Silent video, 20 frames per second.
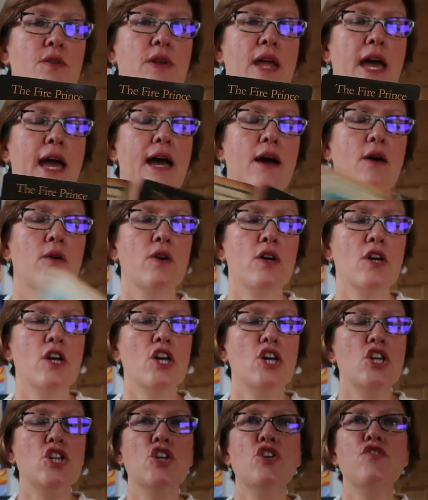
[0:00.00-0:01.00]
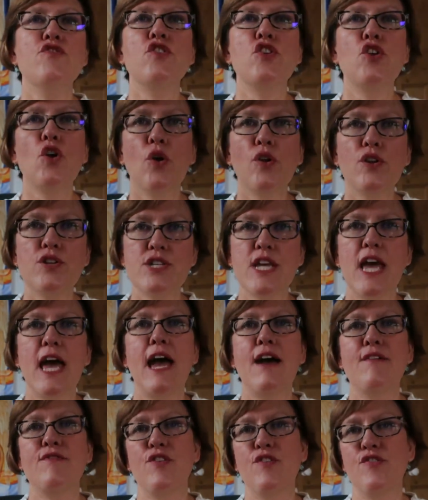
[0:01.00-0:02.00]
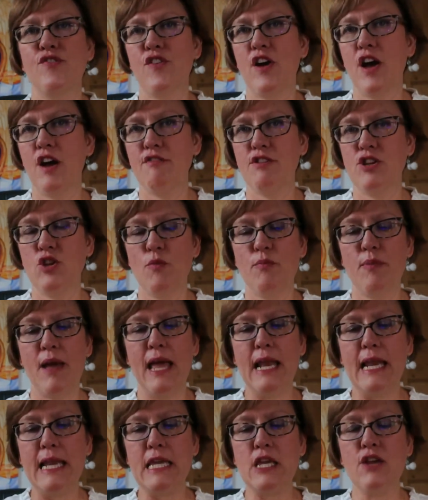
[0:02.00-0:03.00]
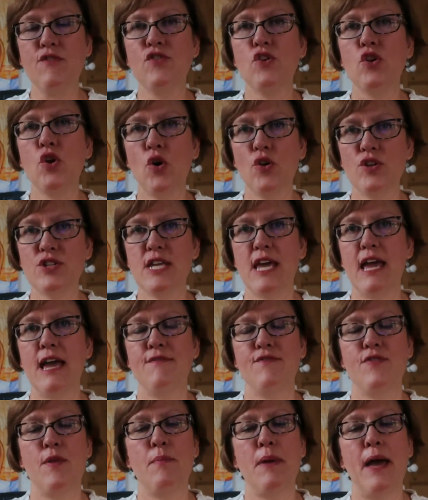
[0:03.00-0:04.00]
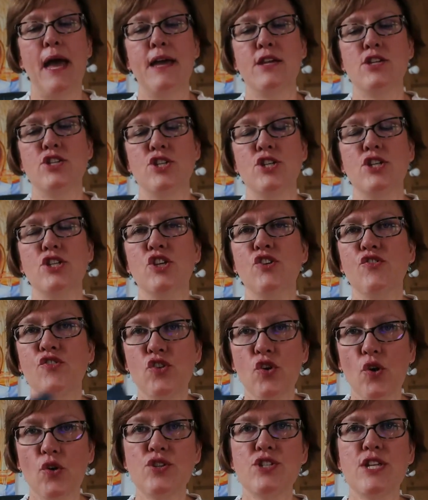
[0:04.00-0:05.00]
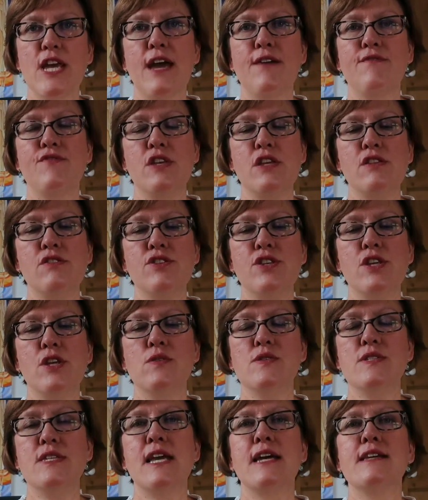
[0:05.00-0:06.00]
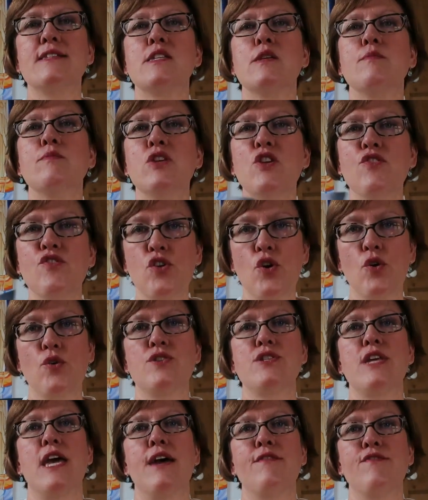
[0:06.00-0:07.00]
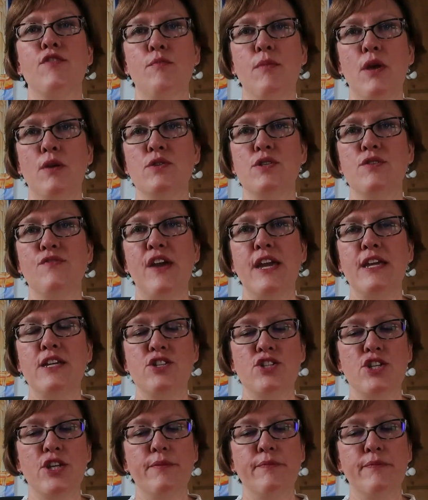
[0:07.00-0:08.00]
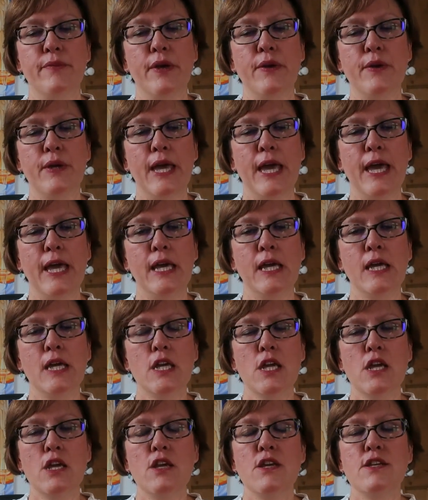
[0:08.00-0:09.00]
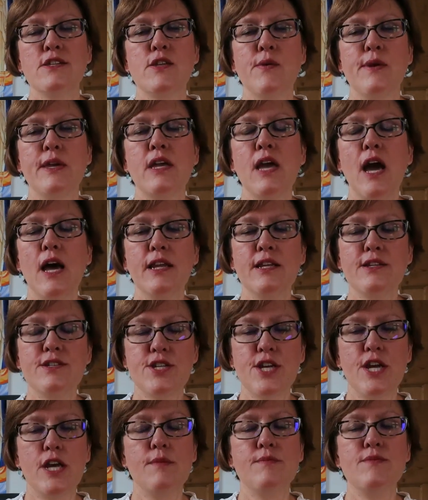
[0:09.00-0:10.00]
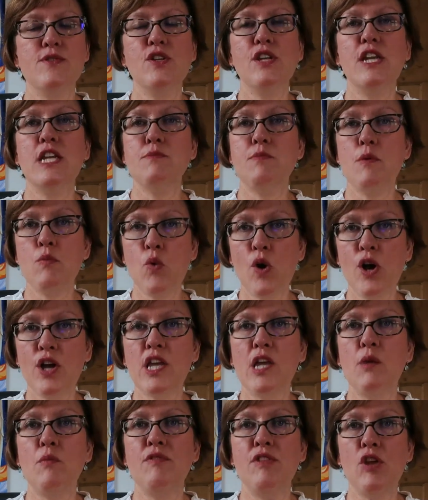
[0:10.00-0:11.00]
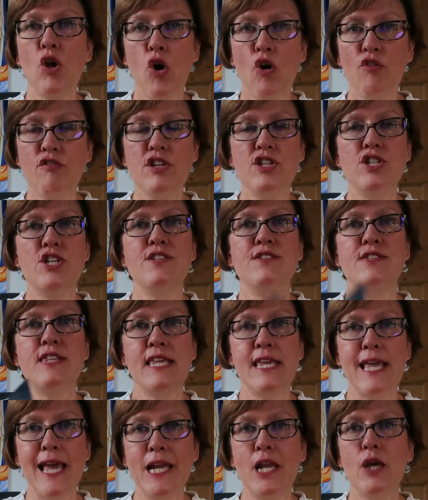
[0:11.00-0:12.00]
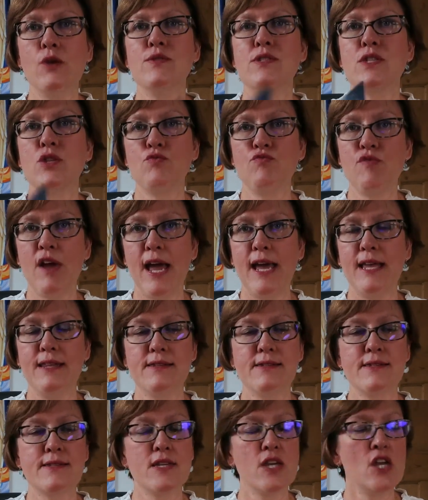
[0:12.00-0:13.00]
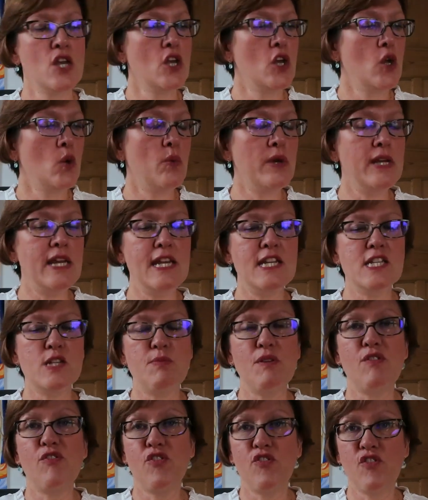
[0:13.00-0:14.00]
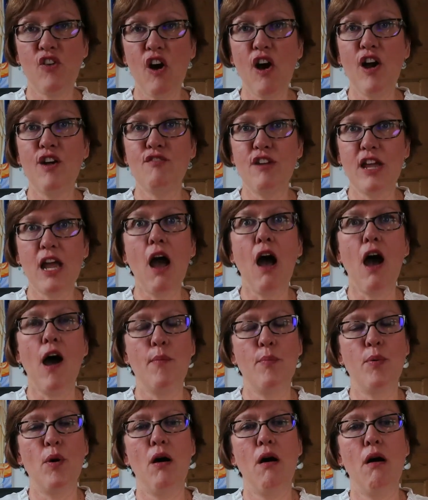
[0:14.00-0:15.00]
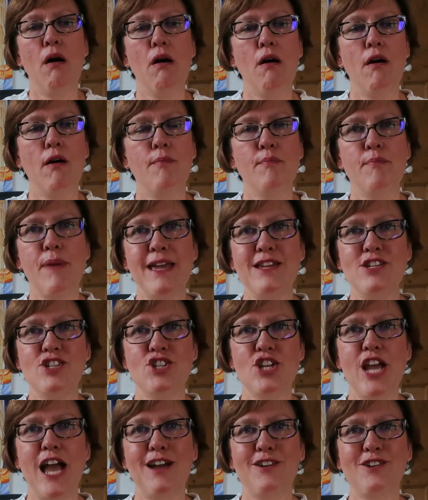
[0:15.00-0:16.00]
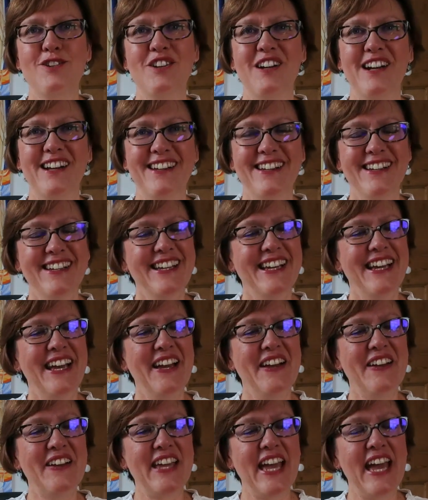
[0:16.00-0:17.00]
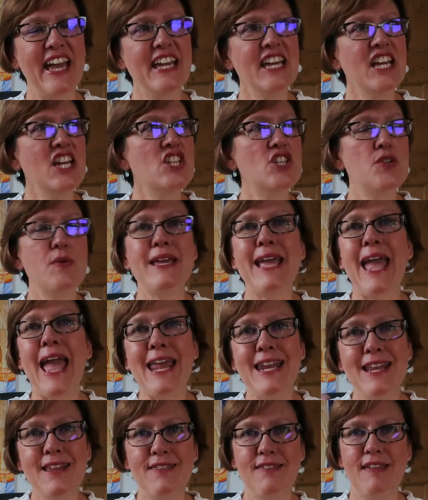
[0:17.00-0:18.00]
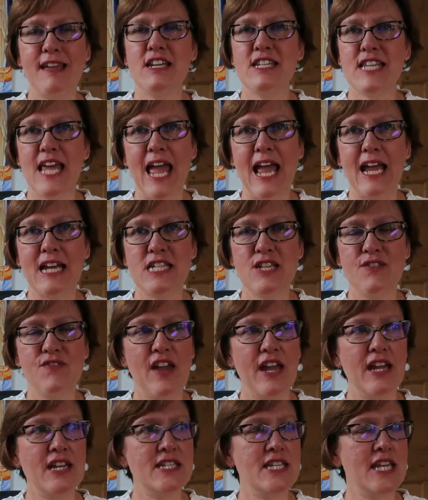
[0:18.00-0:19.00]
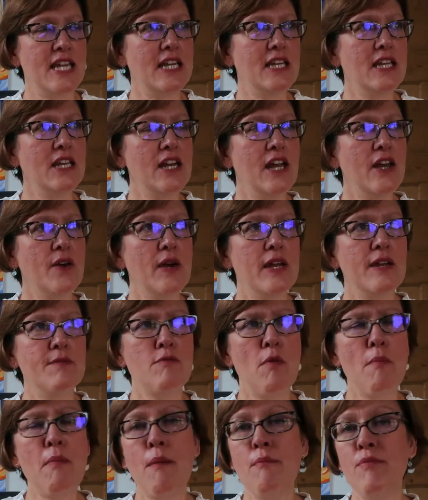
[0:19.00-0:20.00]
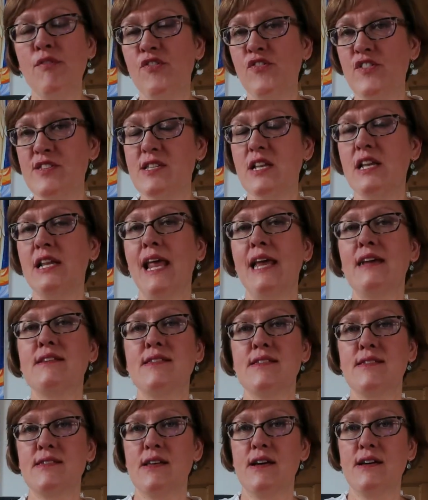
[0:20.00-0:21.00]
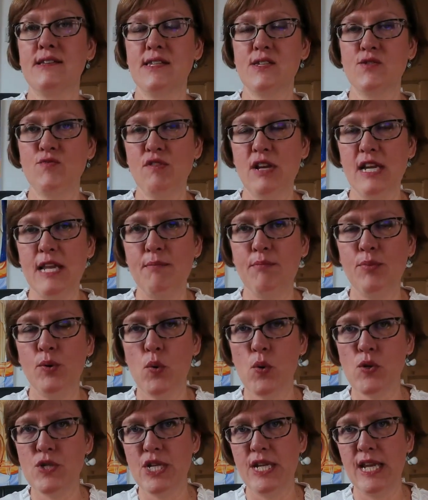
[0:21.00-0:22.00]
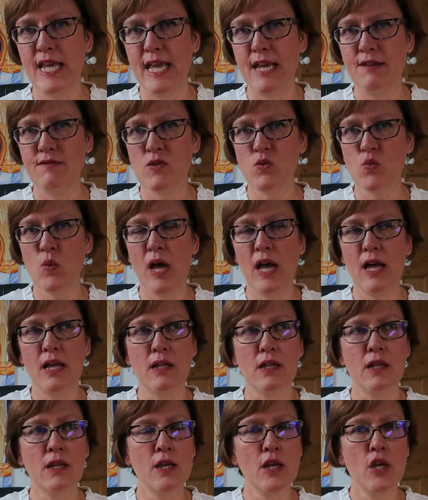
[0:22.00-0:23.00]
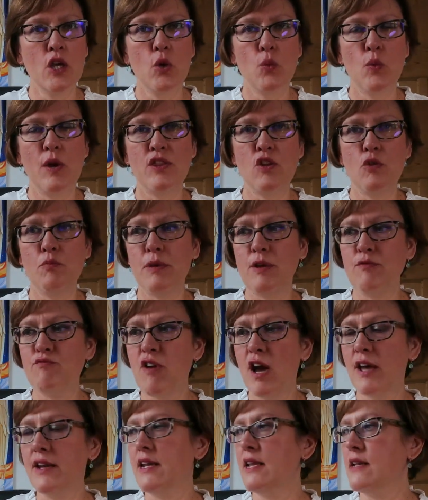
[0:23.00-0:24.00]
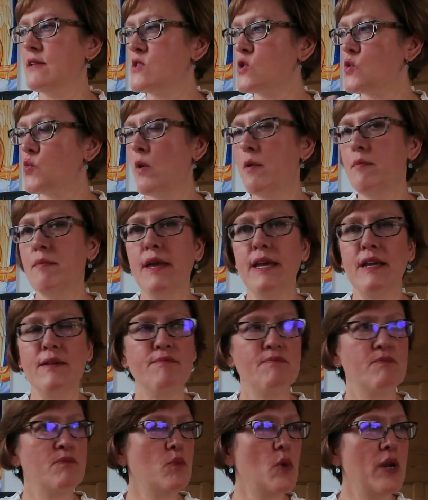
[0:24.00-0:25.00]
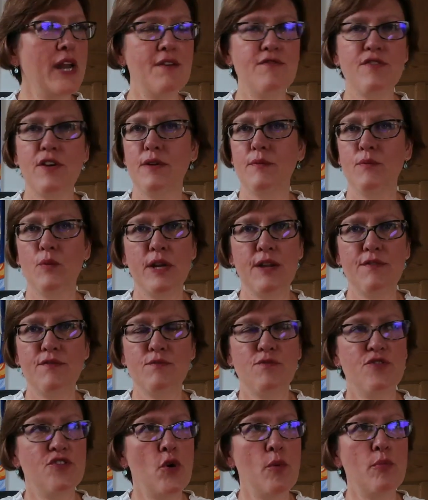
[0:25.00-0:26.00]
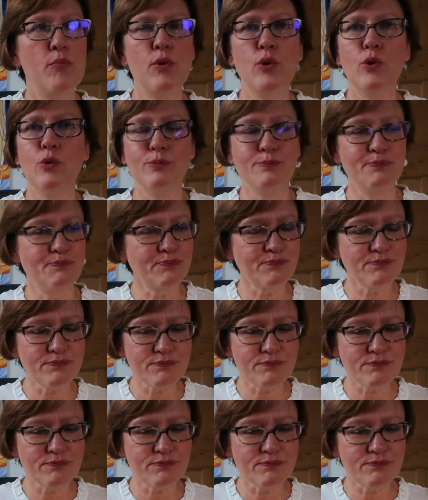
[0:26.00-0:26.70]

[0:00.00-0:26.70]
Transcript: you now, you've got to have the fire in your belly, you've got to have the passion, you've got to have the enthusiasm, you've got to have the motivation, okay? So in colour terms, you need to be working with the oranges, the yellows, the reds. We need to be firing up our base chakra, okay? Doing anything to activate it, you know? And remember, physical exercise is really important here as well. Whether it be running, swimming, whatever, football,